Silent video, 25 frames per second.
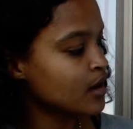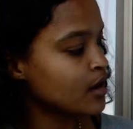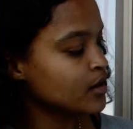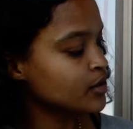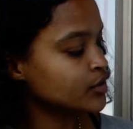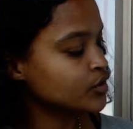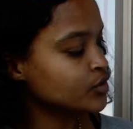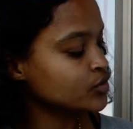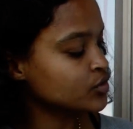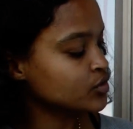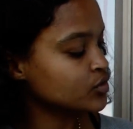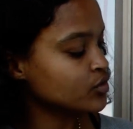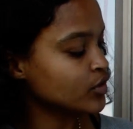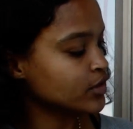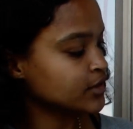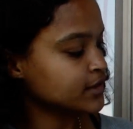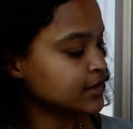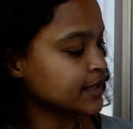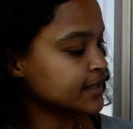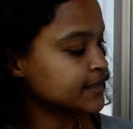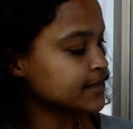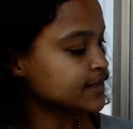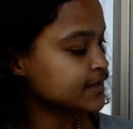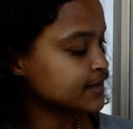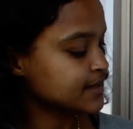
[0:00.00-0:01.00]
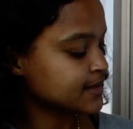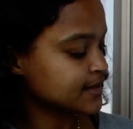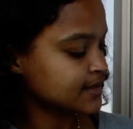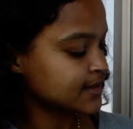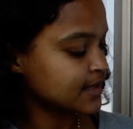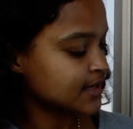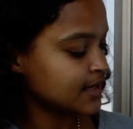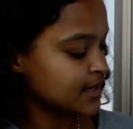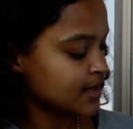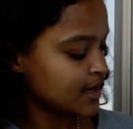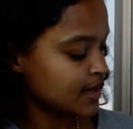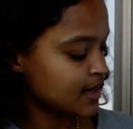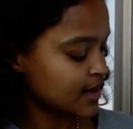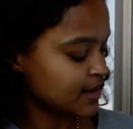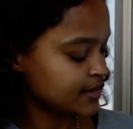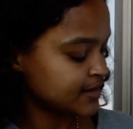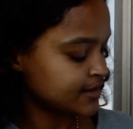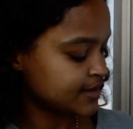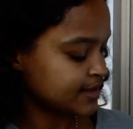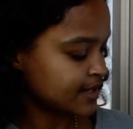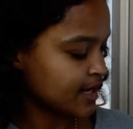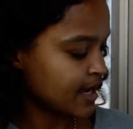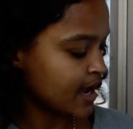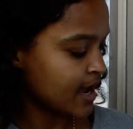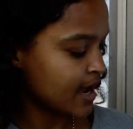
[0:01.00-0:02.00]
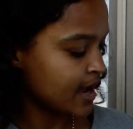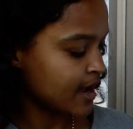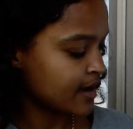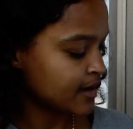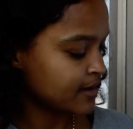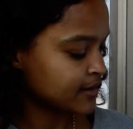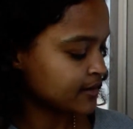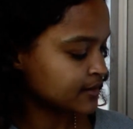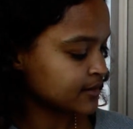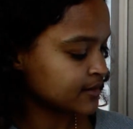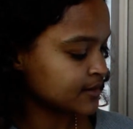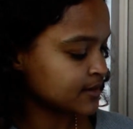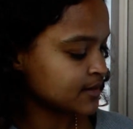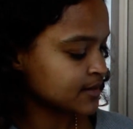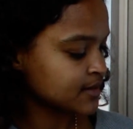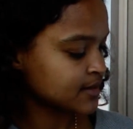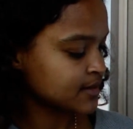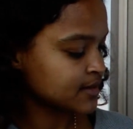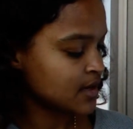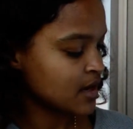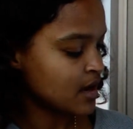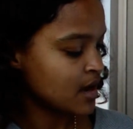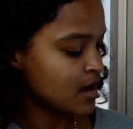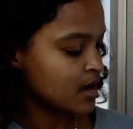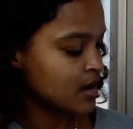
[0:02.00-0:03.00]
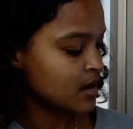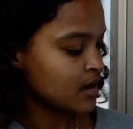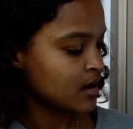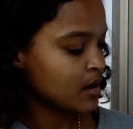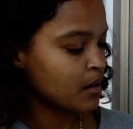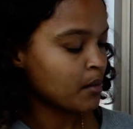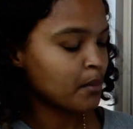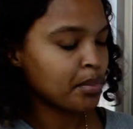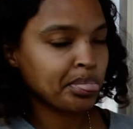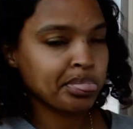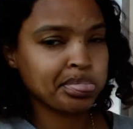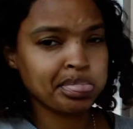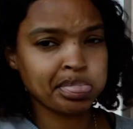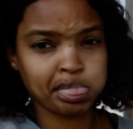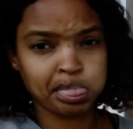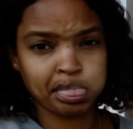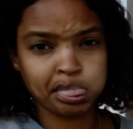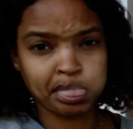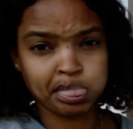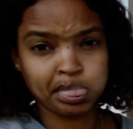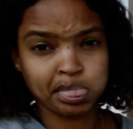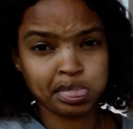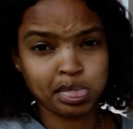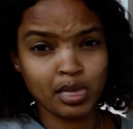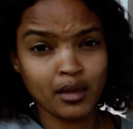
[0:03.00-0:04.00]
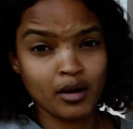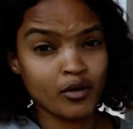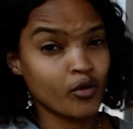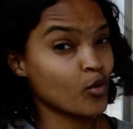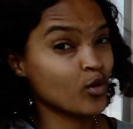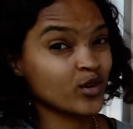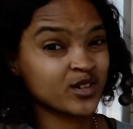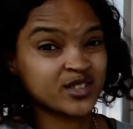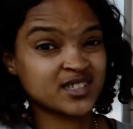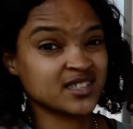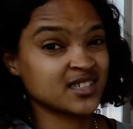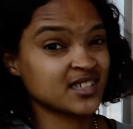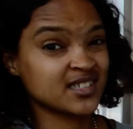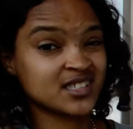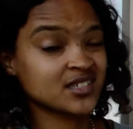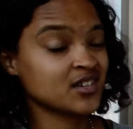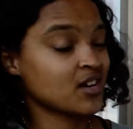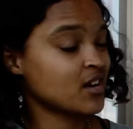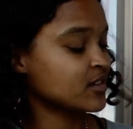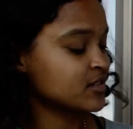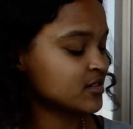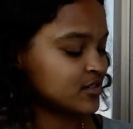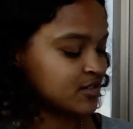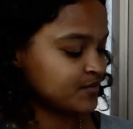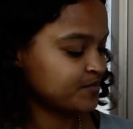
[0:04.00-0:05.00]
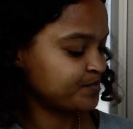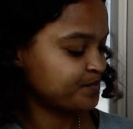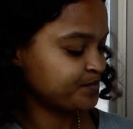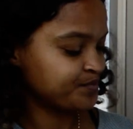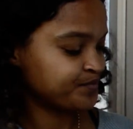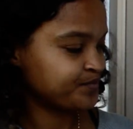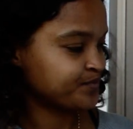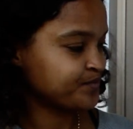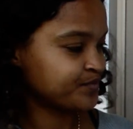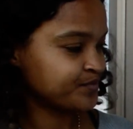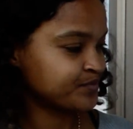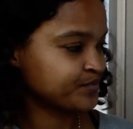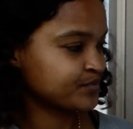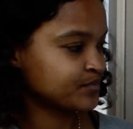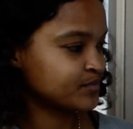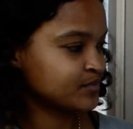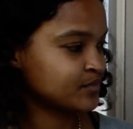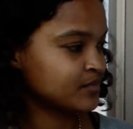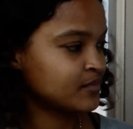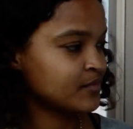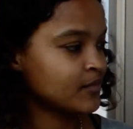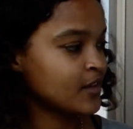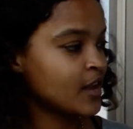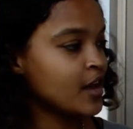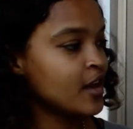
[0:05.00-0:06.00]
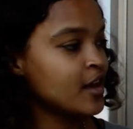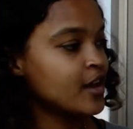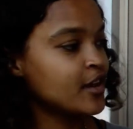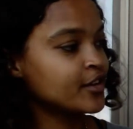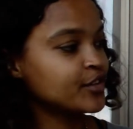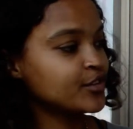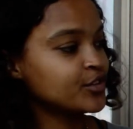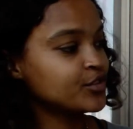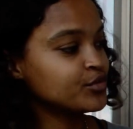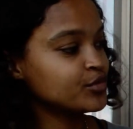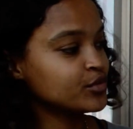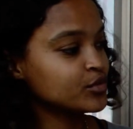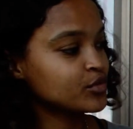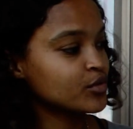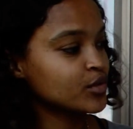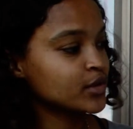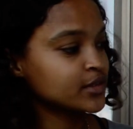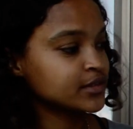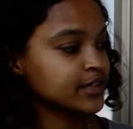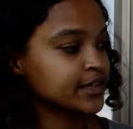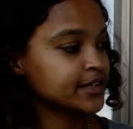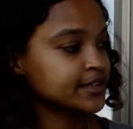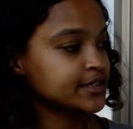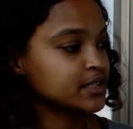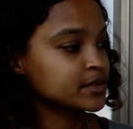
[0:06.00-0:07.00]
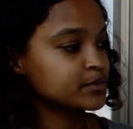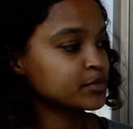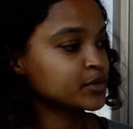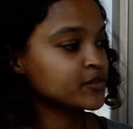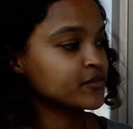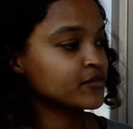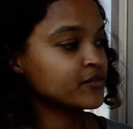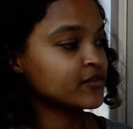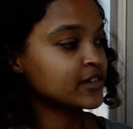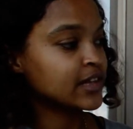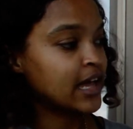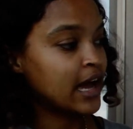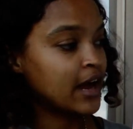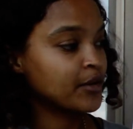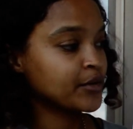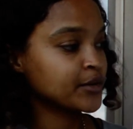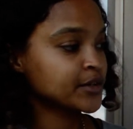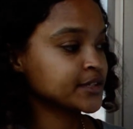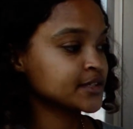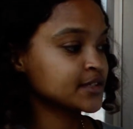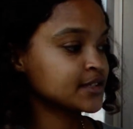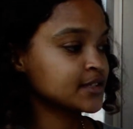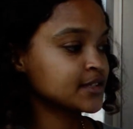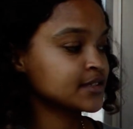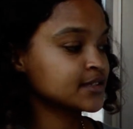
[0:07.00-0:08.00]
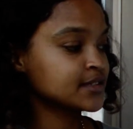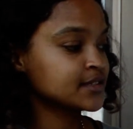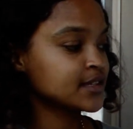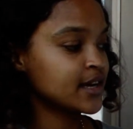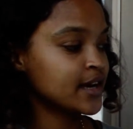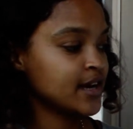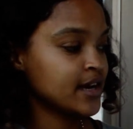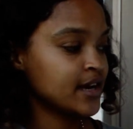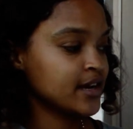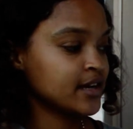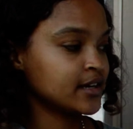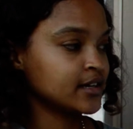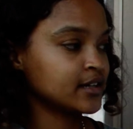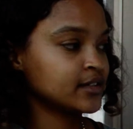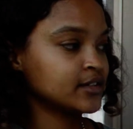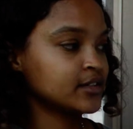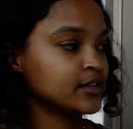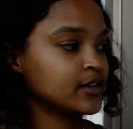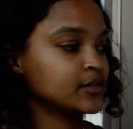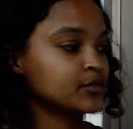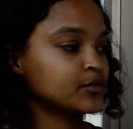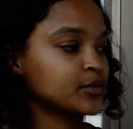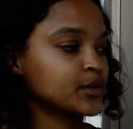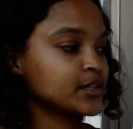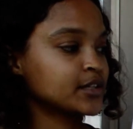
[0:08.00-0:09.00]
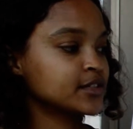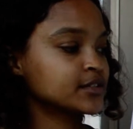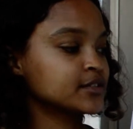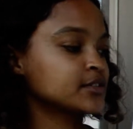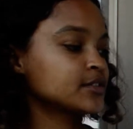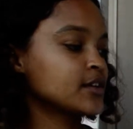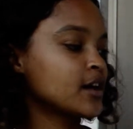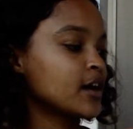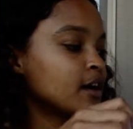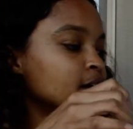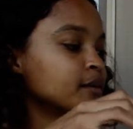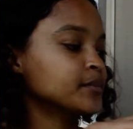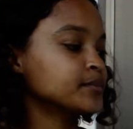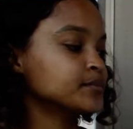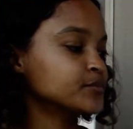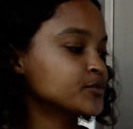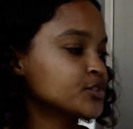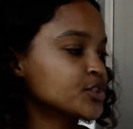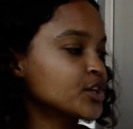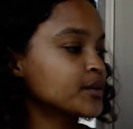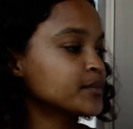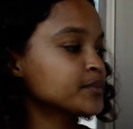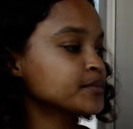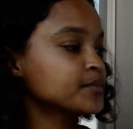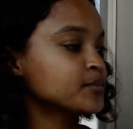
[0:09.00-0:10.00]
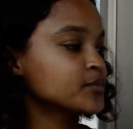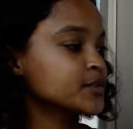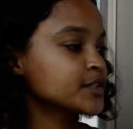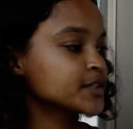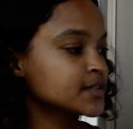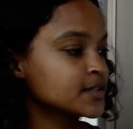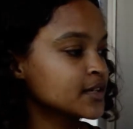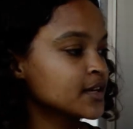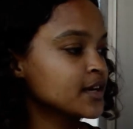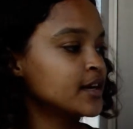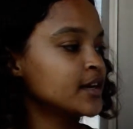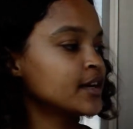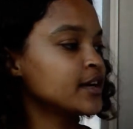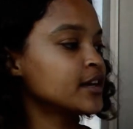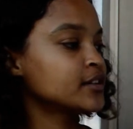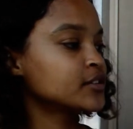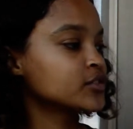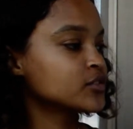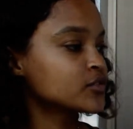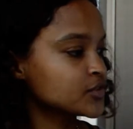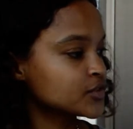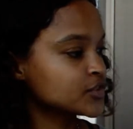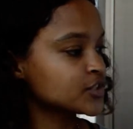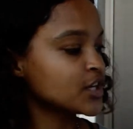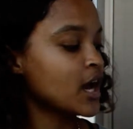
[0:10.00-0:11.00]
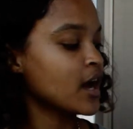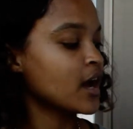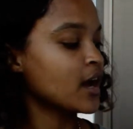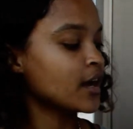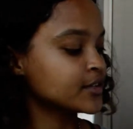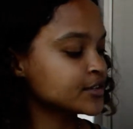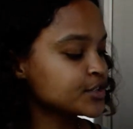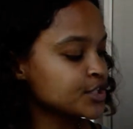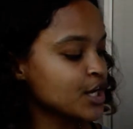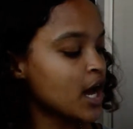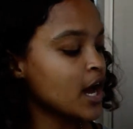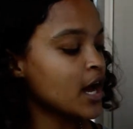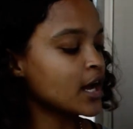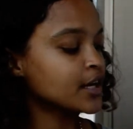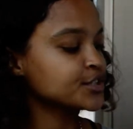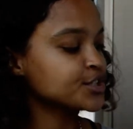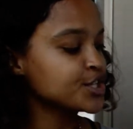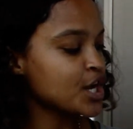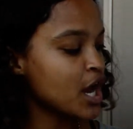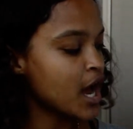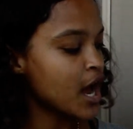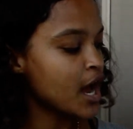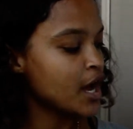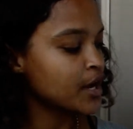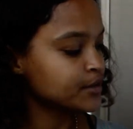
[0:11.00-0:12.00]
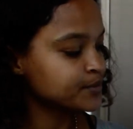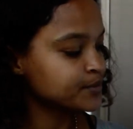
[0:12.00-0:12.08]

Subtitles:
Unicorn likes to sing and dance. Horse does not. Unicorn likes to put flowers in its hair, and when it jumps, it goes ja, ja, ja.